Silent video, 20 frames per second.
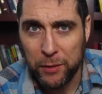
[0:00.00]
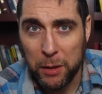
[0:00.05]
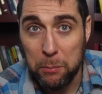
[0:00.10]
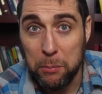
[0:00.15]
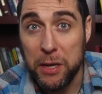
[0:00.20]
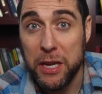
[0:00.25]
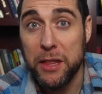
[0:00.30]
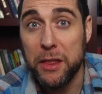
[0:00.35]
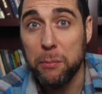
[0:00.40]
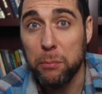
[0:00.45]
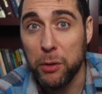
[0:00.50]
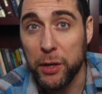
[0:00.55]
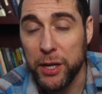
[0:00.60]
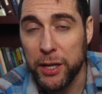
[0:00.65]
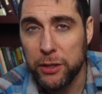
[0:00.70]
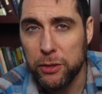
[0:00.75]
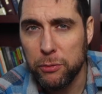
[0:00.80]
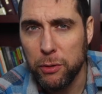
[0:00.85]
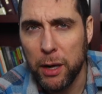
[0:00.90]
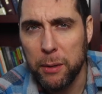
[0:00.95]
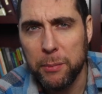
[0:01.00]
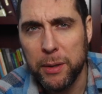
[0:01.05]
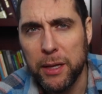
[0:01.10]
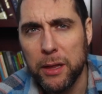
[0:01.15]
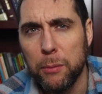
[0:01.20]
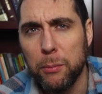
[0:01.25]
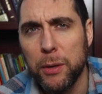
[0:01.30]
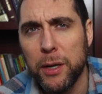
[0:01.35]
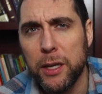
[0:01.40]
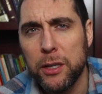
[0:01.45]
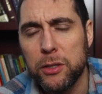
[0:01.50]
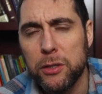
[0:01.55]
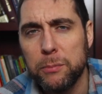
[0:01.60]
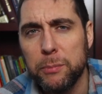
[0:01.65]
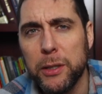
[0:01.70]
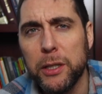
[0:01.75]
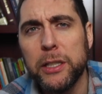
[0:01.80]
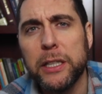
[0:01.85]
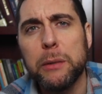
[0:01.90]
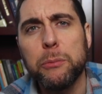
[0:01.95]
Be the bridge, right? Be the bridge.
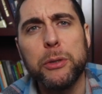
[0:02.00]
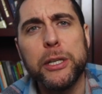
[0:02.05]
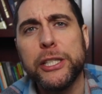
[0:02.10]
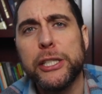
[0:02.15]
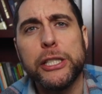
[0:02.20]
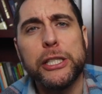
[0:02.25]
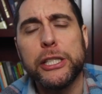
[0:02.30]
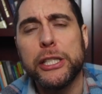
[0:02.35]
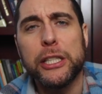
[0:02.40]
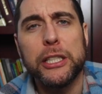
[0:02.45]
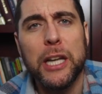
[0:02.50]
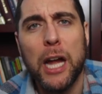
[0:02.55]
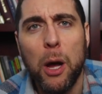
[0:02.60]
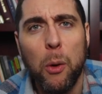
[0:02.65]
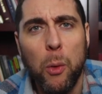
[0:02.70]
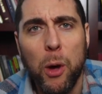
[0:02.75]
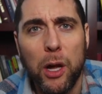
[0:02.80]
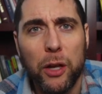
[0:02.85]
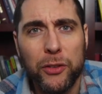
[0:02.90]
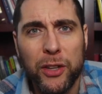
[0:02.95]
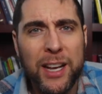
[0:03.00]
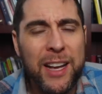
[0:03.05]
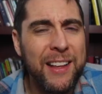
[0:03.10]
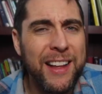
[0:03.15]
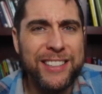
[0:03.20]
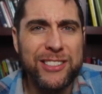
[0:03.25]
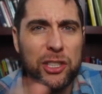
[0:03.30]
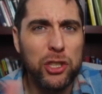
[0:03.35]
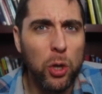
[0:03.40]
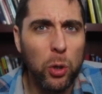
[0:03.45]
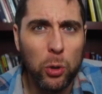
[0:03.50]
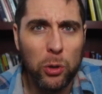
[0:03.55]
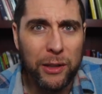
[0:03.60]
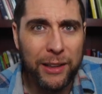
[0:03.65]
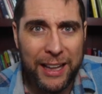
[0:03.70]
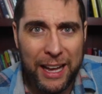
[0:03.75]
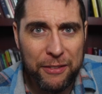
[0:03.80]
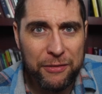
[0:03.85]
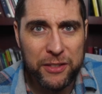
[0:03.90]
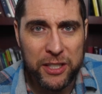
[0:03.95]
Building bridges is not walls. That's a total
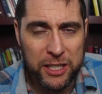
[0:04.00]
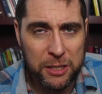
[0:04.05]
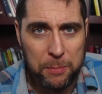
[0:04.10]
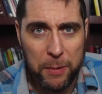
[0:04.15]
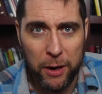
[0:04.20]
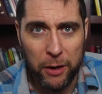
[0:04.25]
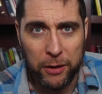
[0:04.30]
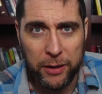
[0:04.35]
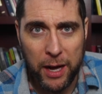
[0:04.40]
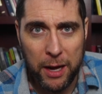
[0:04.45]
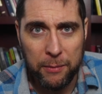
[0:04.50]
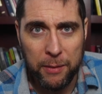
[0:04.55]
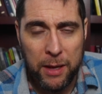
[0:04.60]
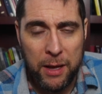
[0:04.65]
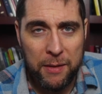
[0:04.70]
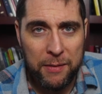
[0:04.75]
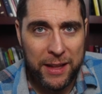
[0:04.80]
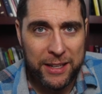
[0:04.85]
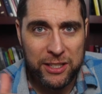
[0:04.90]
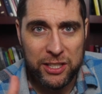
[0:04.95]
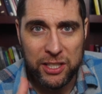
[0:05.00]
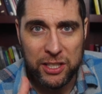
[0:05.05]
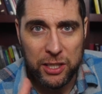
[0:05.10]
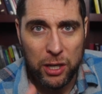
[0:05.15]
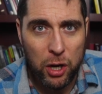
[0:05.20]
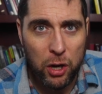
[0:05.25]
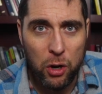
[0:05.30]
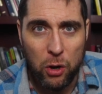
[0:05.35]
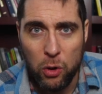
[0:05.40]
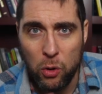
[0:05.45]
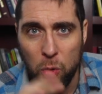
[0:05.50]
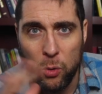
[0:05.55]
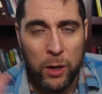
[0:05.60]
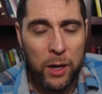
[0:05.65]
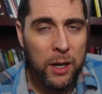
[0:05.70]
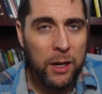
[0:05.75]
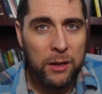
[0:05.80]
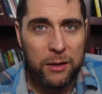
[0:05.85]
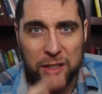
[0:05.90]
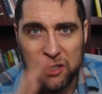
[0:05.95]
leftist paradigm. That's so
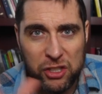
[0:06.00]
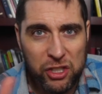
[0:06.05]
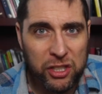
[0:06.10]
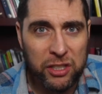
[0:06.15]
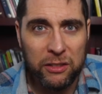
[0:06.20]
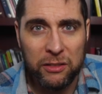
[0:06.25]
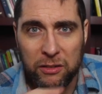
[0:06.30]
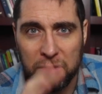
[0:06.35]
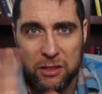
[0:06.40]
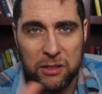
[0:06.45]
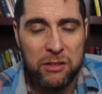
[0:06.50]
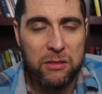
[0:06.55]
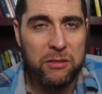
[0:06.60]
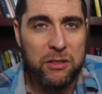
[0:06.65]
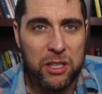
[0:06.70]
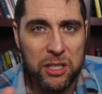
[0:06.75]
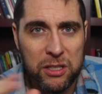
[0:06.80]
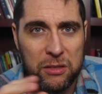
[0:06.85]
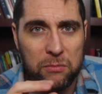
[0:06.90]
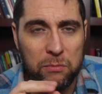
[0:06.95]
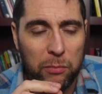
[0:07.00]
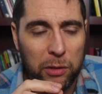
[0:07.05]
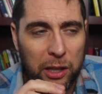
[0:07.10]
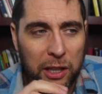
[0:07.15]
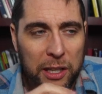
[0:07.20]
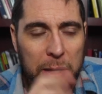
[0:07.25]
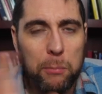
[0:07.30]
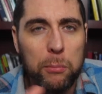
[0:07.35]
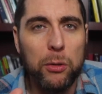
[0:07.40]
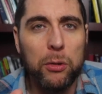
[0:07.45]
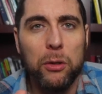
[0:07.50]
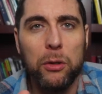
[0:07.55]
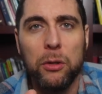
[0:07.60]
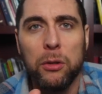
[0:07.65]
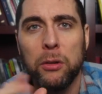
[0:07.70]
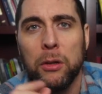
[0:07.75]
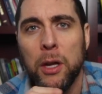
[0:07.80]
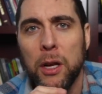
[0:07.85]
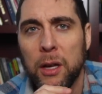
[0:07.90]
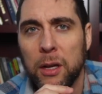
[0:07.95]
it's just just liberal